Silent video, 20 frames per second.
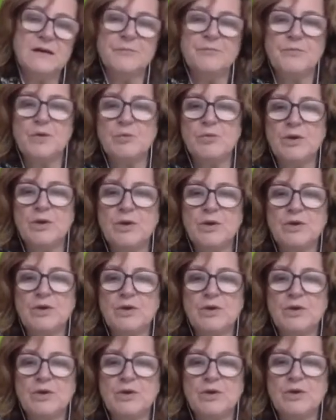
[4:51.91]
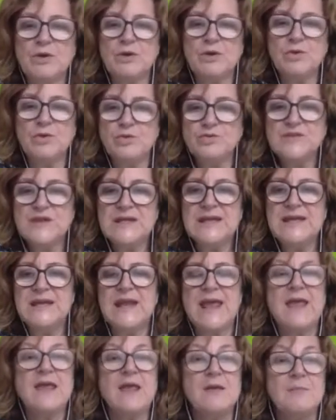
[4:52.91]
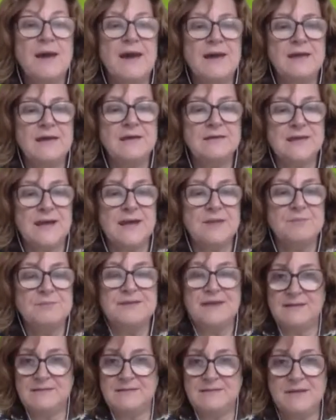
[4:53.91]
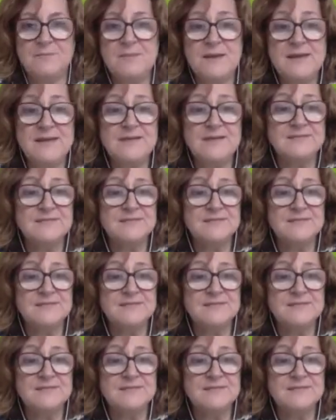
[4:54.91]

we're using here AMI type database.